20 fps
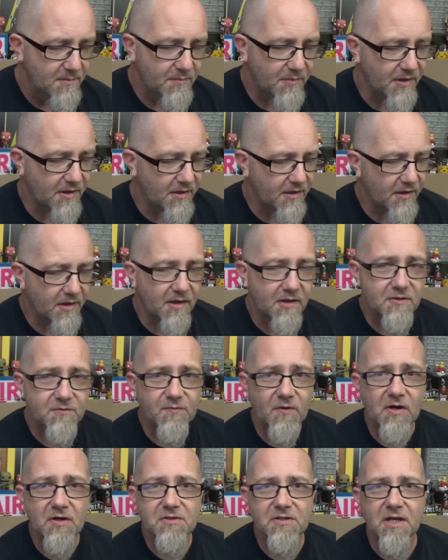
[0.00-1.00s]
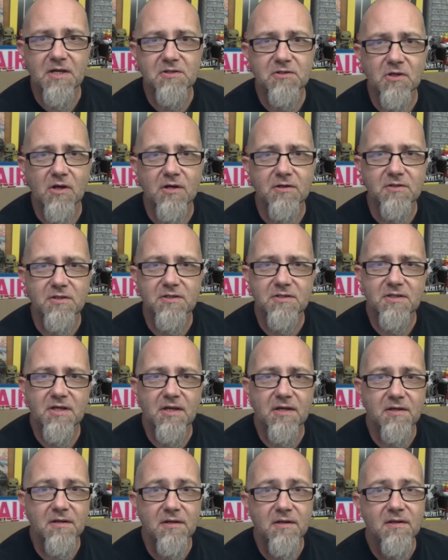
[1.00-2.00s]
But uh, as far as I saw, it just
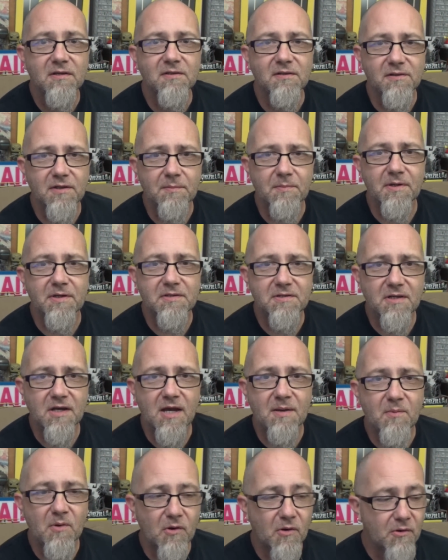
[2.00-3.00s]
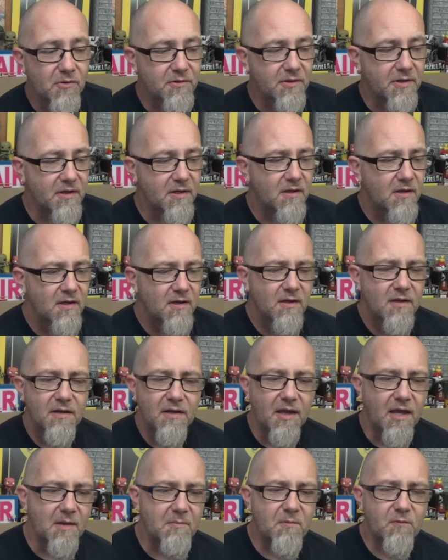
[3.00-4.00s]
said limited time only.
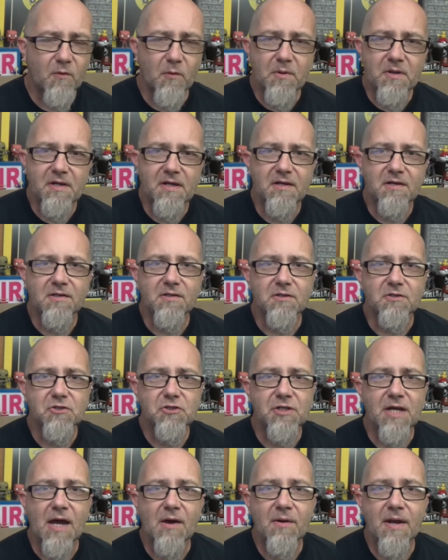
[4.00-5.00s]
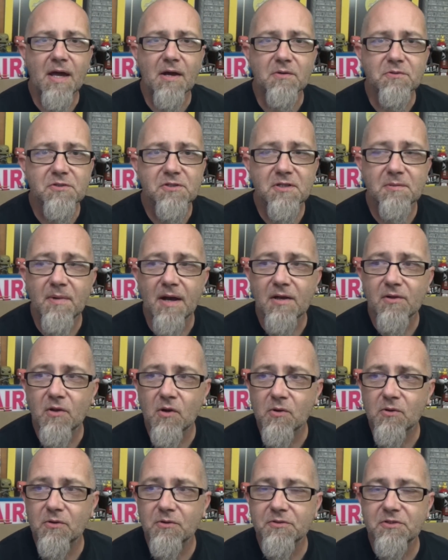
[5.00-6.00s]
And before we get into this, shout outs to my
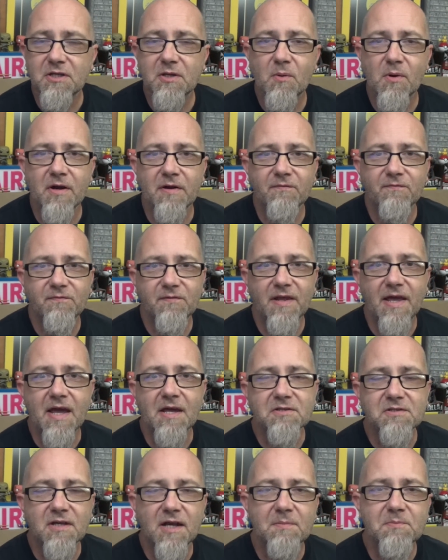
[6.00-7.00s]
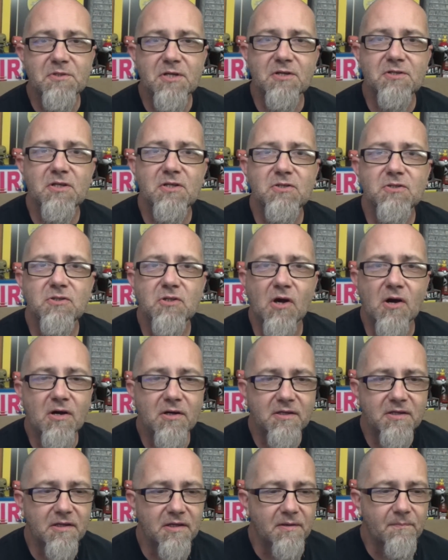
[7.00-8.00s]
local Tijuana Flats. I'm such a
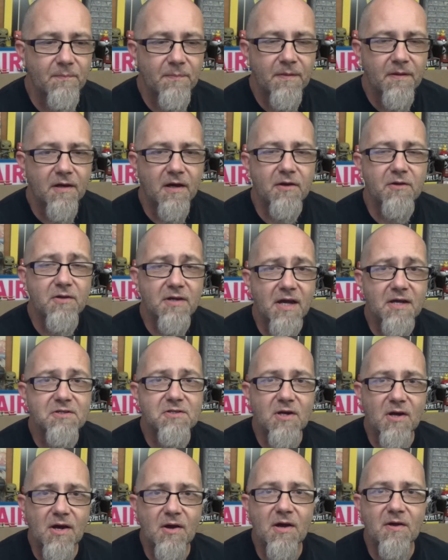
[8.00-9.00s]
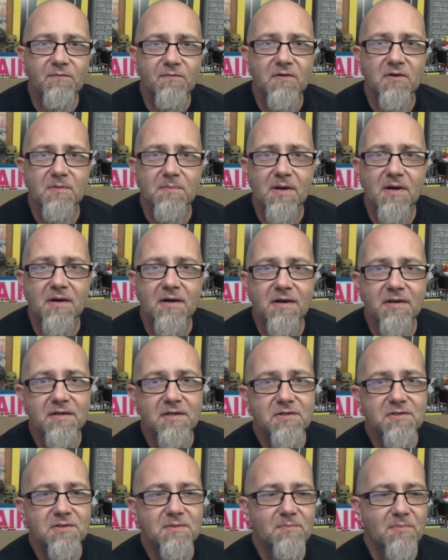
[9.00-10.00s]
donkey. Uh, you guys know how I feel about
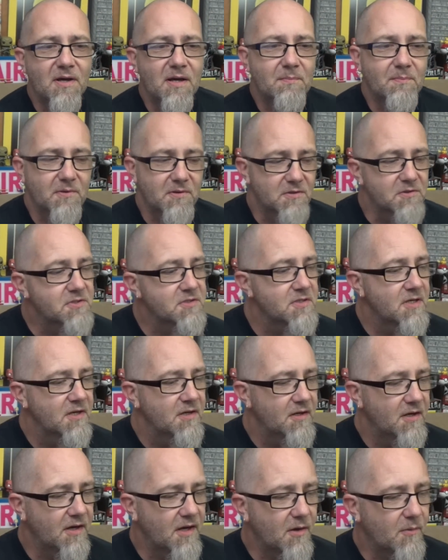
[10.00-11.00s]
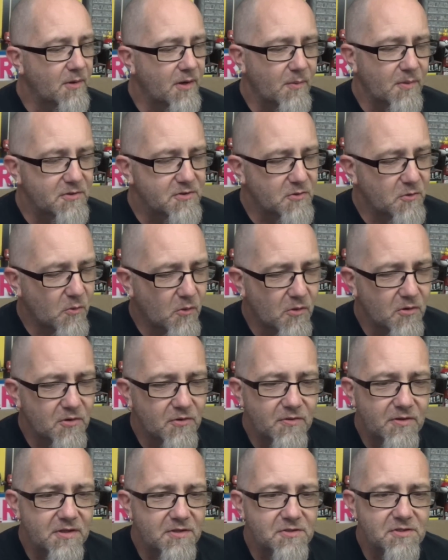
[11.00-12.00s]
onions and peppers. Uh, when I went to
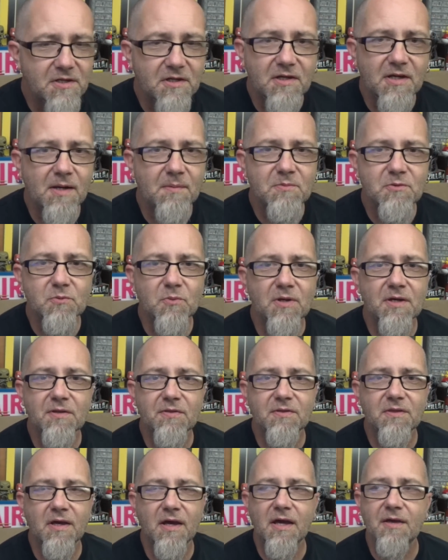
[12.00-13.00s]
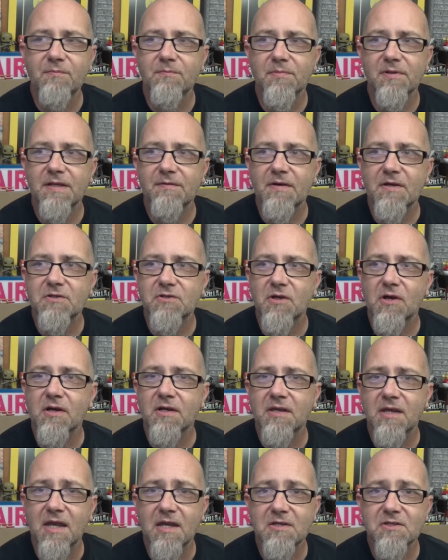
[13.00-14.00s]
order this, it comes with, uh, I believe I saw
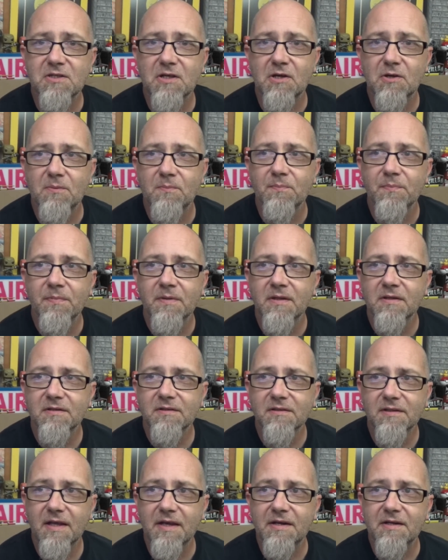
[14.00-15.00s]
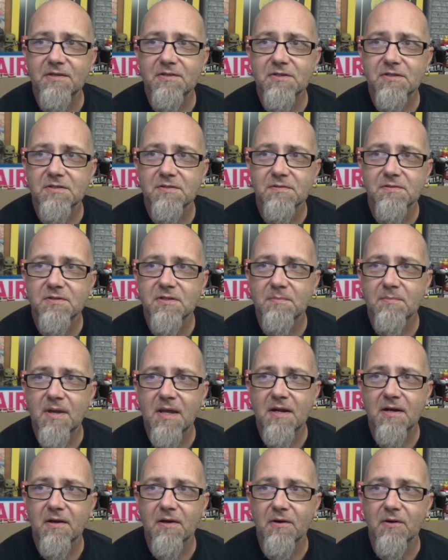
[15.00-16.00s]
queso, lettuce,
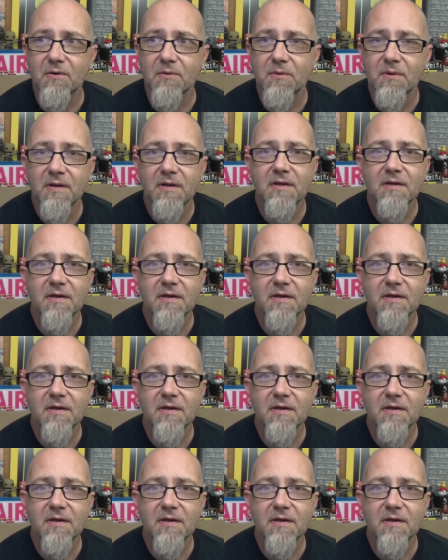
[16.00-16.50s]
tomato,